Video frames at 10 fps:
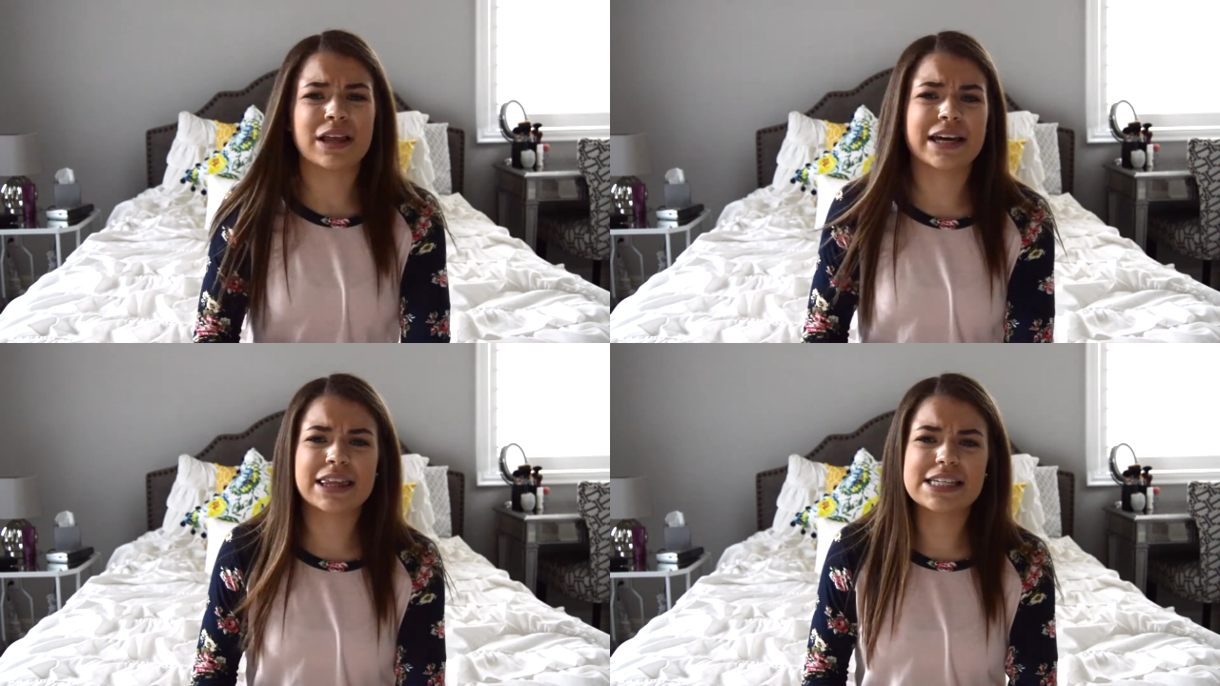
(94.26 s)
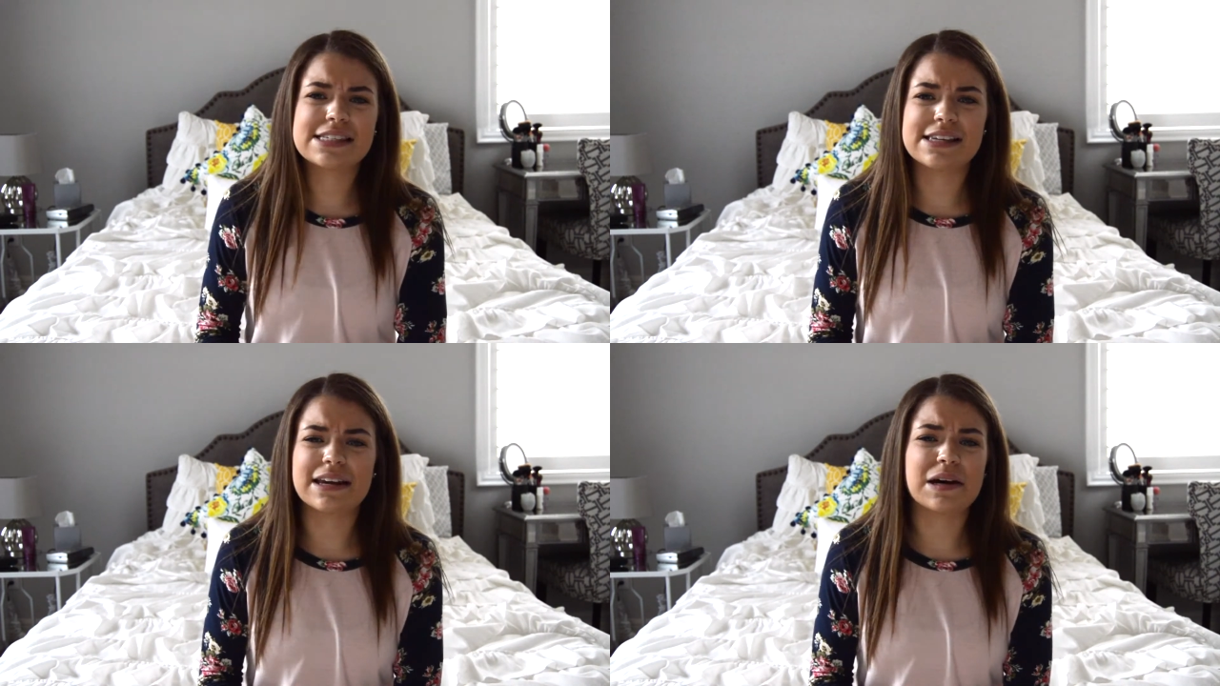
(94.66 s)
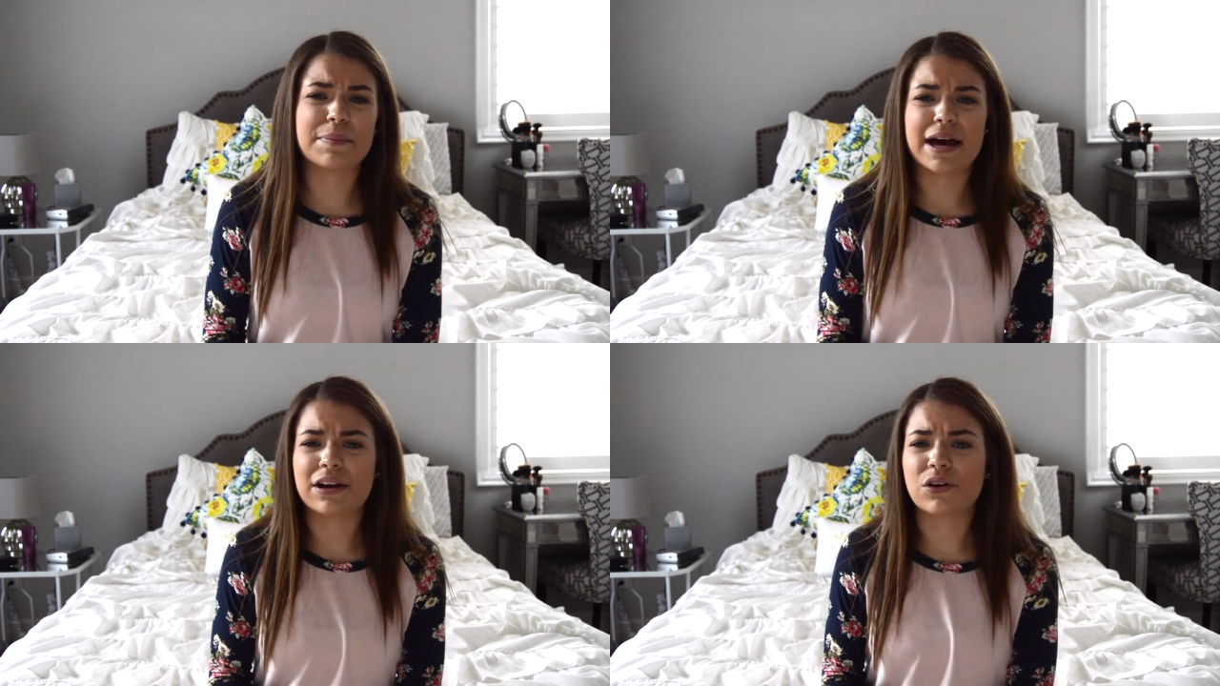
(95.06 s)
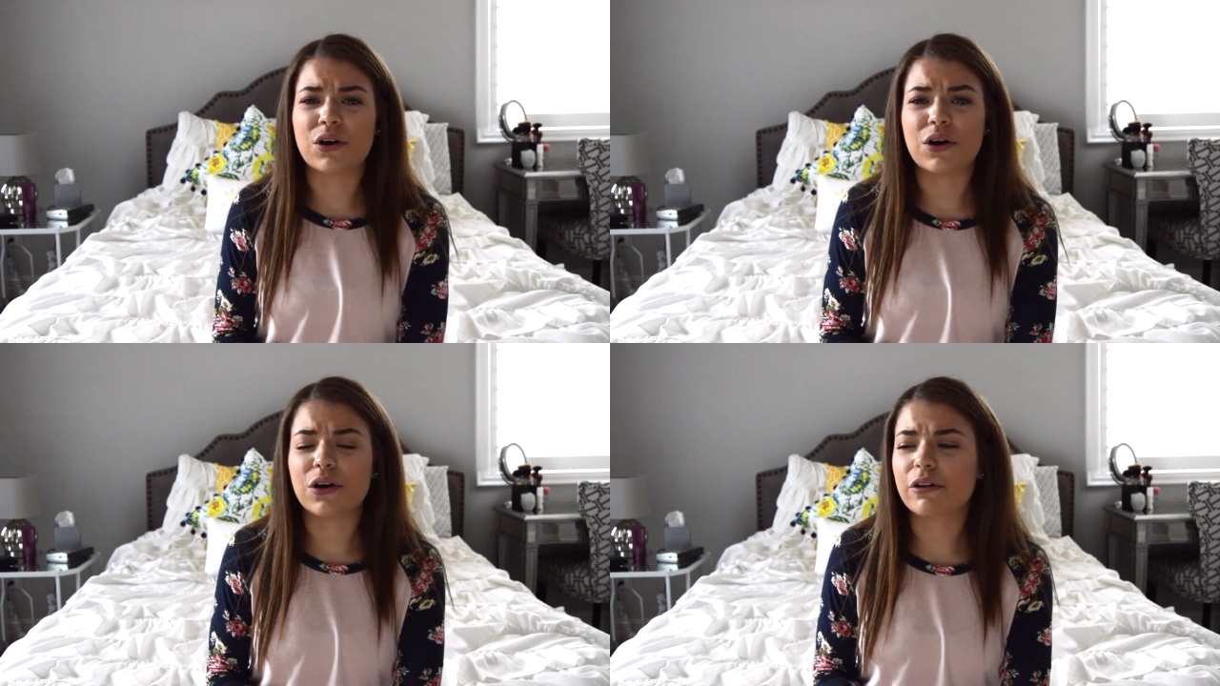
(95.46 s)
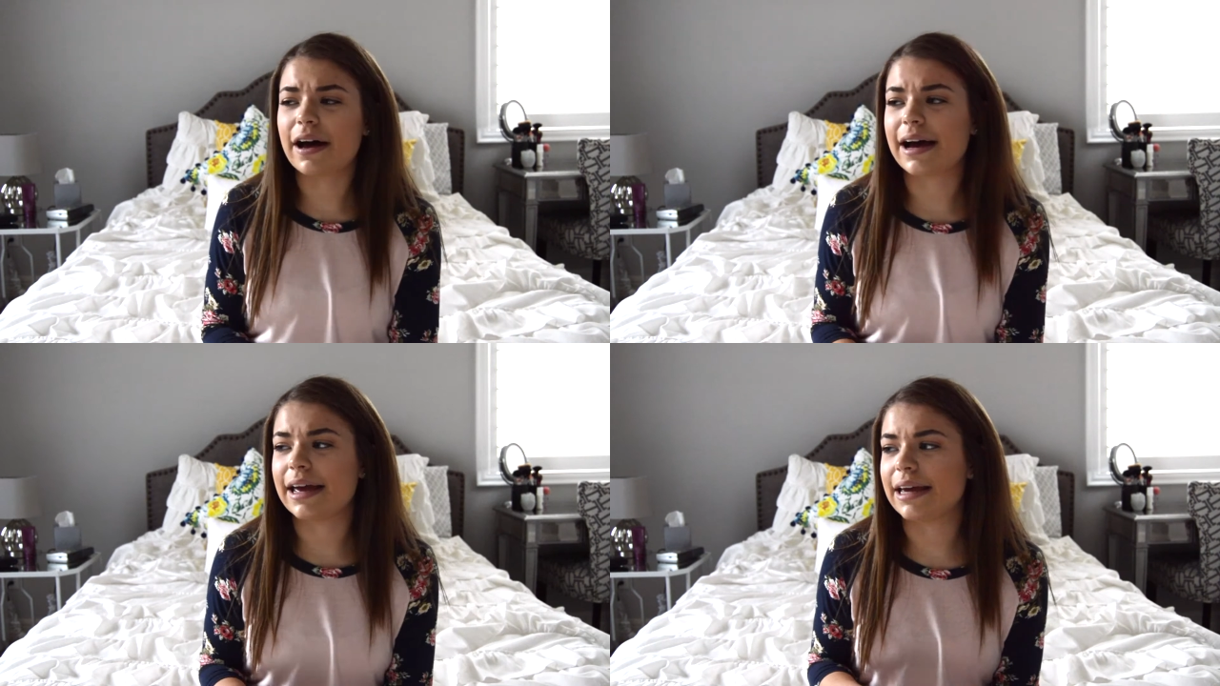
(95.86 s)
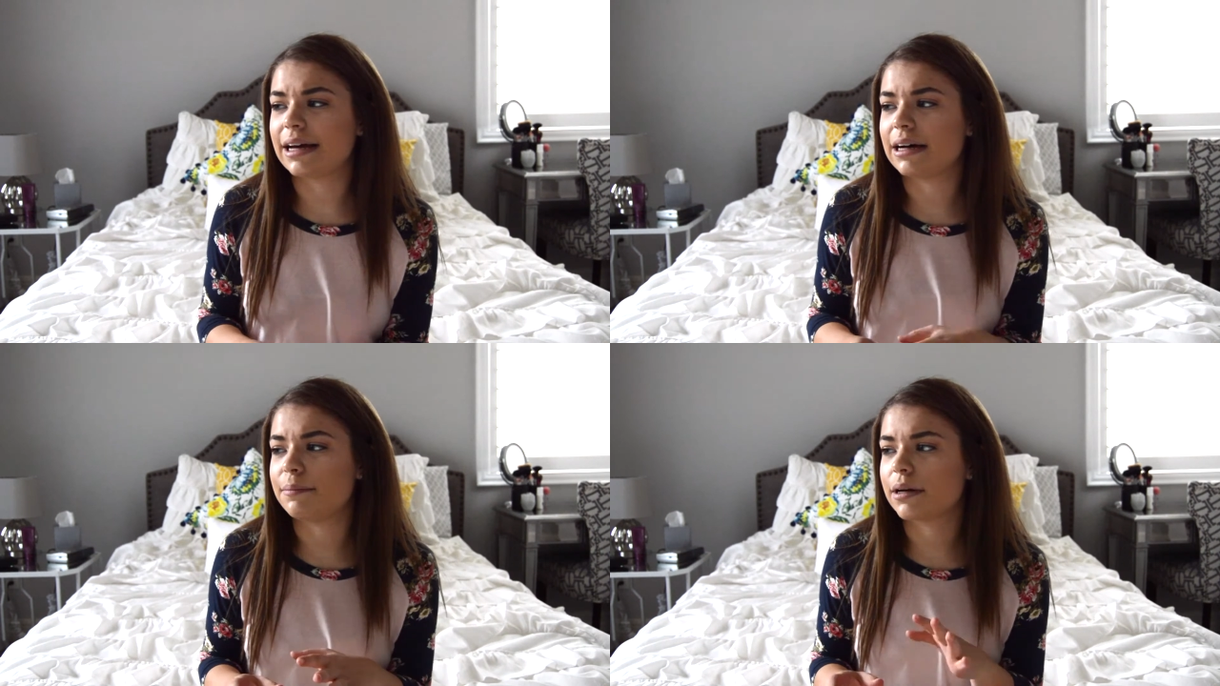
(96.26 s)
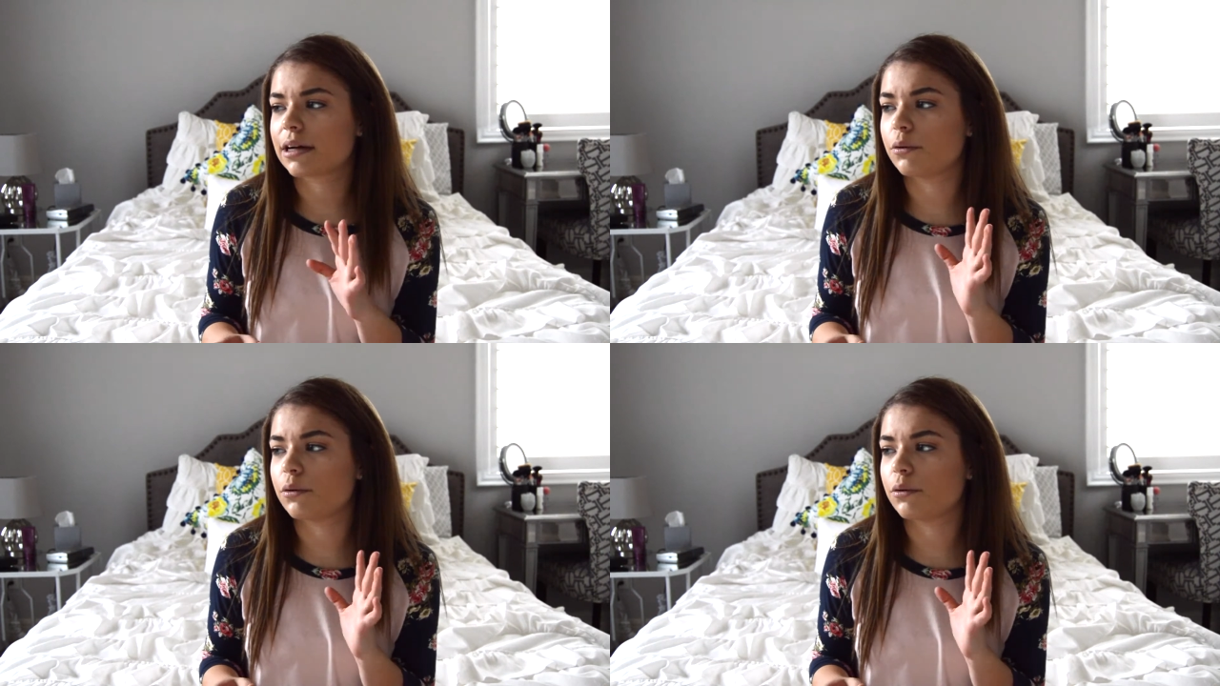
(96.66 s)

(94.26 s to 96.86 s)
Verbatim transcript: like this setup at all. I am,